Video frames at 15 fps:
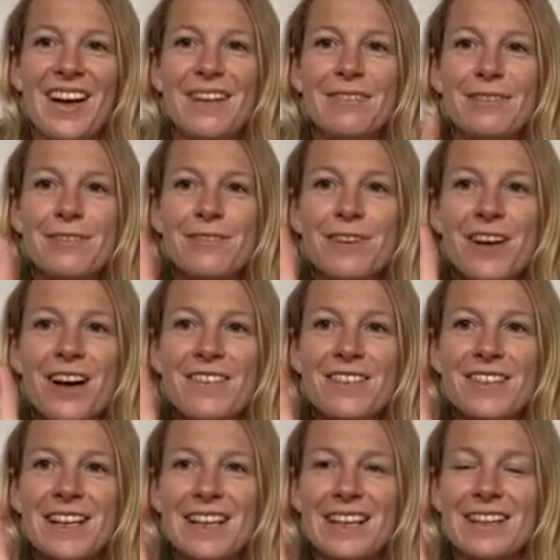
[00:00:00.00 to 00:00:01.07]
And for five
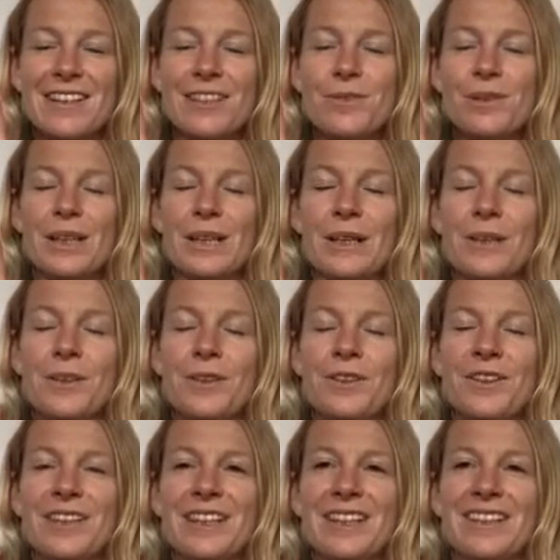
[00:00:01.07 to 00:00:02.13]
seconds, we're going to not
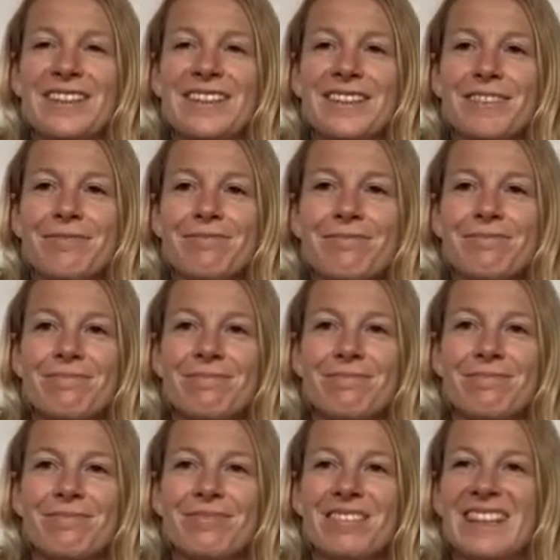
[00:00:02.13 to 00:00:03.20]
think.
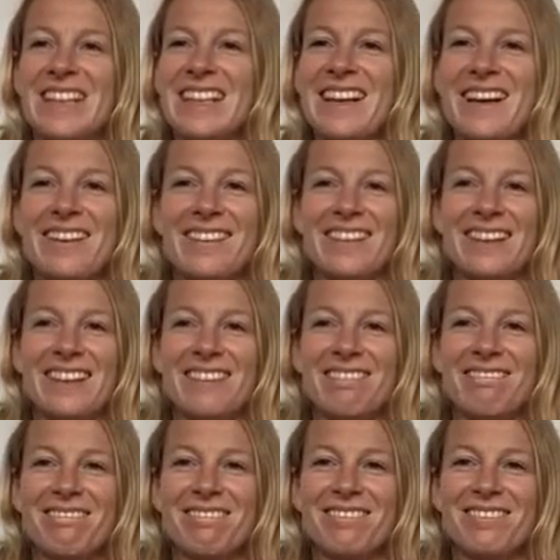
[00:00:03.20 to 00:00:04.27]
Think nothing.
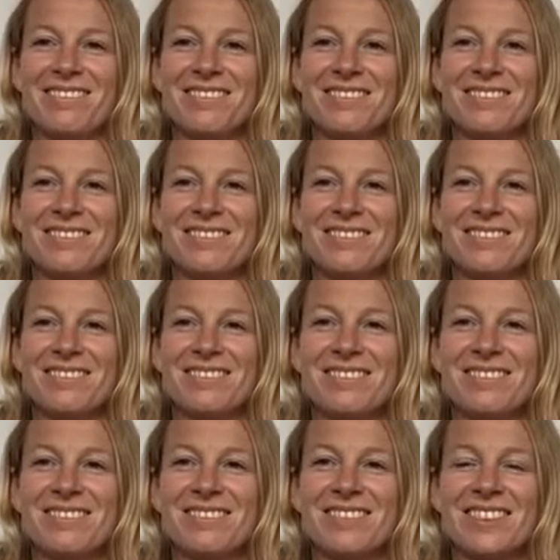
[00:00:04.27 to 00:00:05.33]

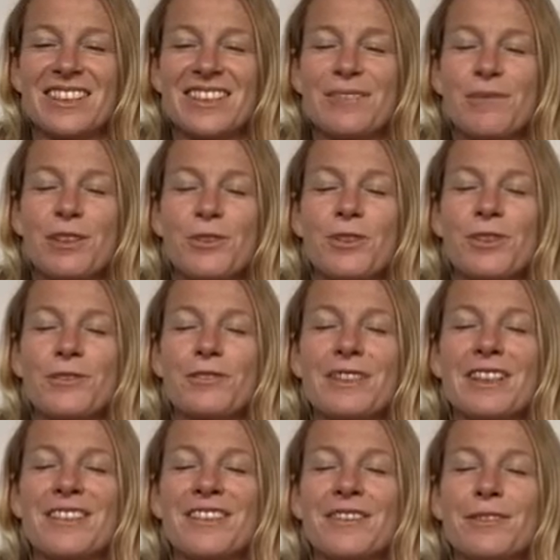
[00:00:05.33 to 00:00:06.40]
Just feel your
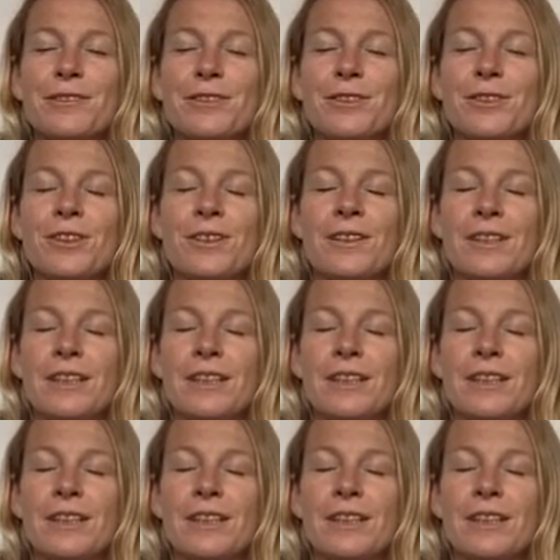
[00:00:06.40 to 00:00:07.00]
feet on the floor.